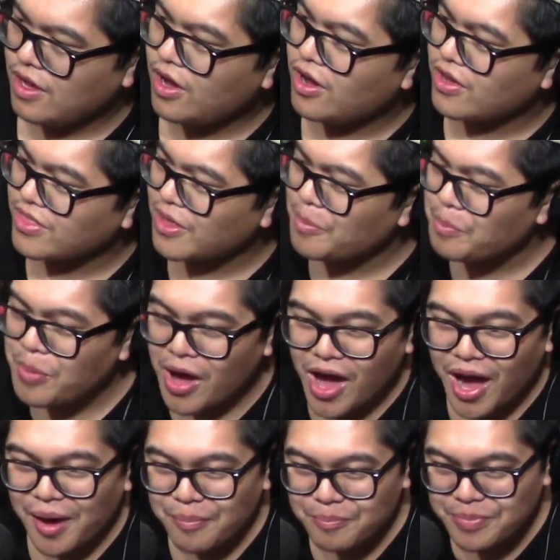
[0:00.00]
Aw, the
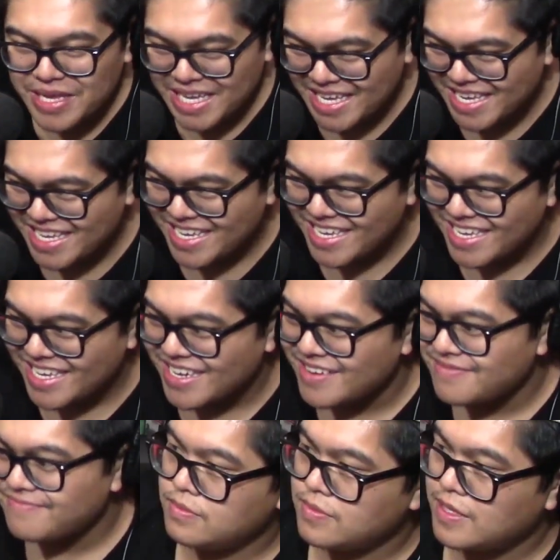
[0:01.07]
puppy!
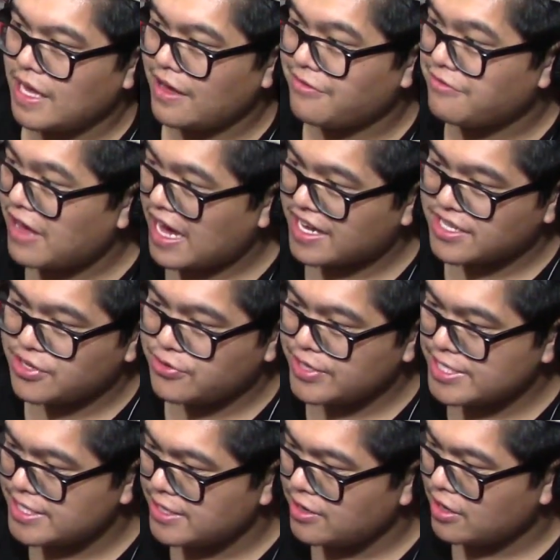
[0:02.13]
Yeah,
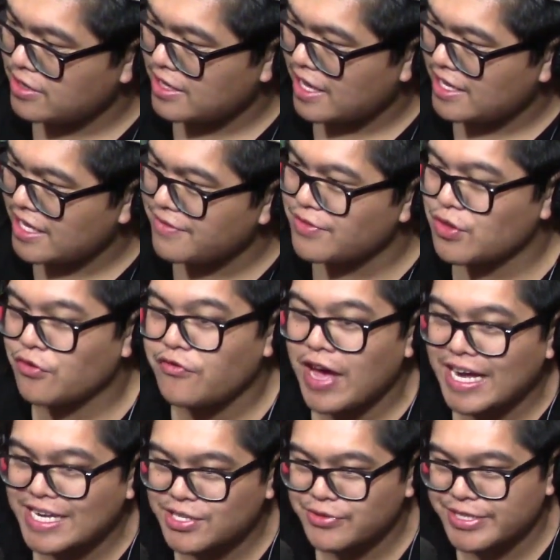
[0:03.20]
factories and all that. Even though
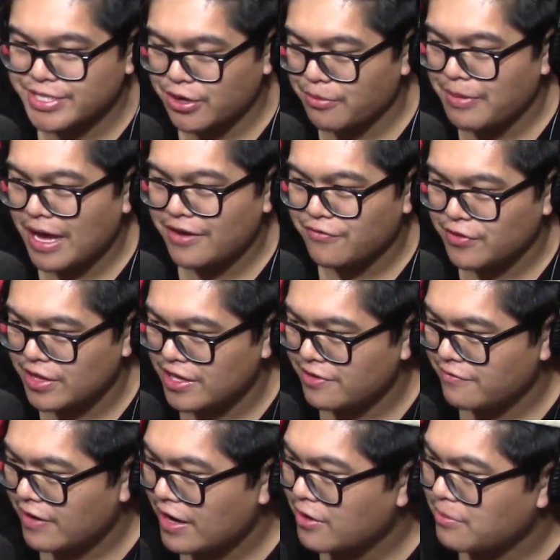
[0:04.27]
factories are bad for the
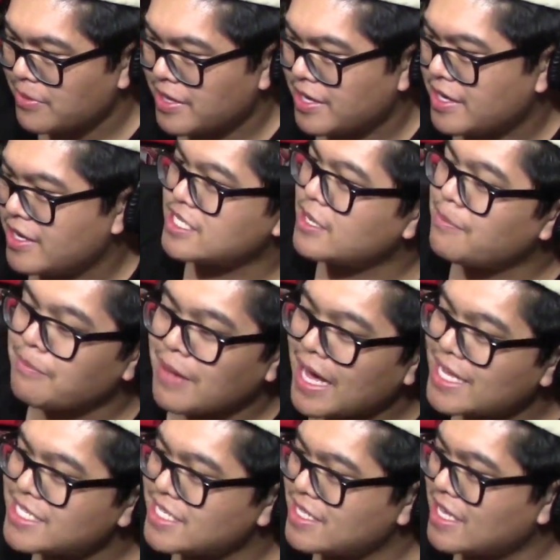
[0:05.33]
environment. Just
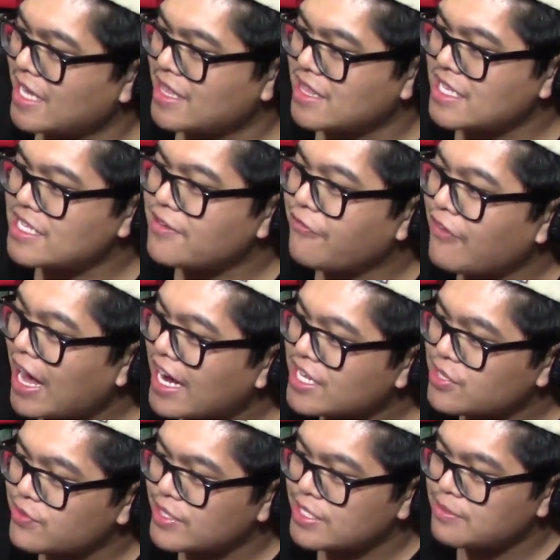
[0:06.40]
imagine, like, these
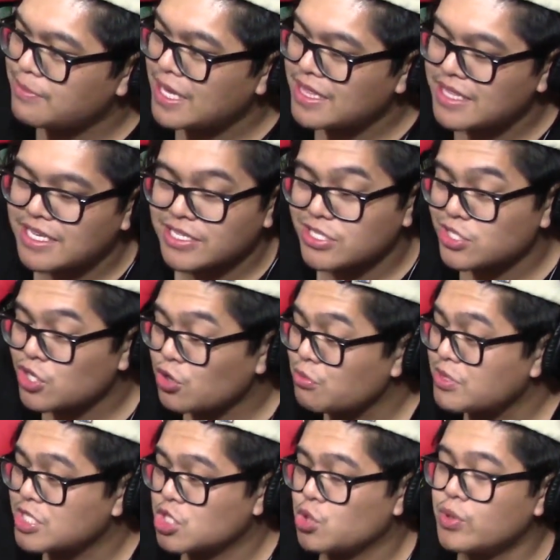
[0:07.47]
factories made things so
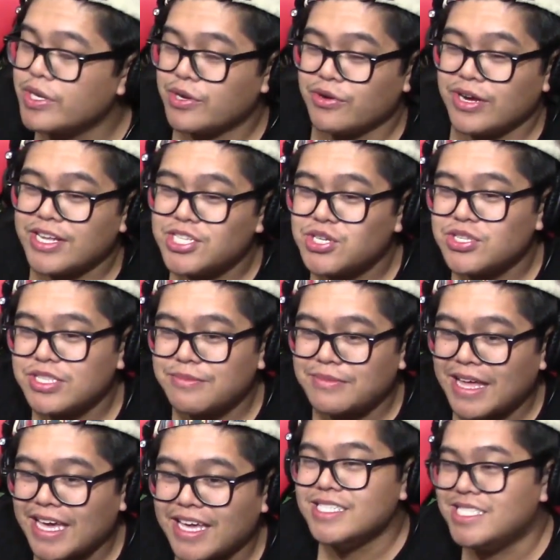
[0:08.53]
much quicker. It took them,
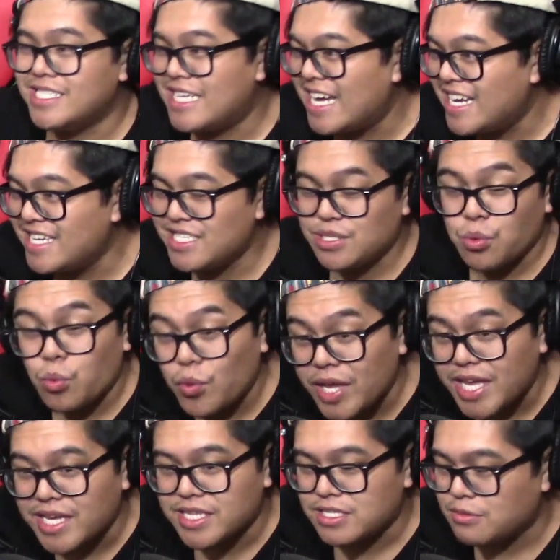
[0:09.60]
like, days,
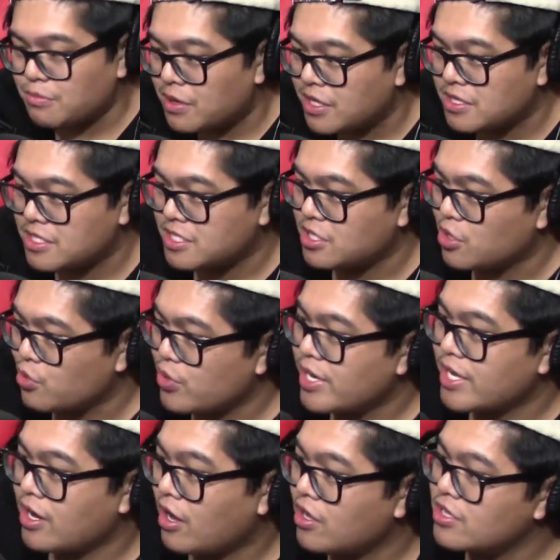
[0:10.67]
weeks, months to
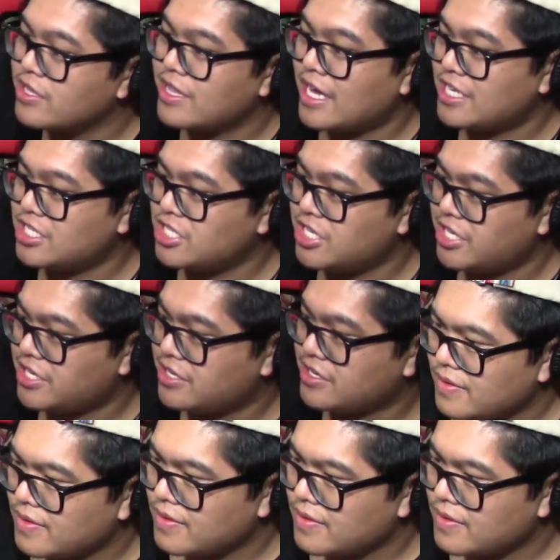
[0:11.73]
create all of that shit.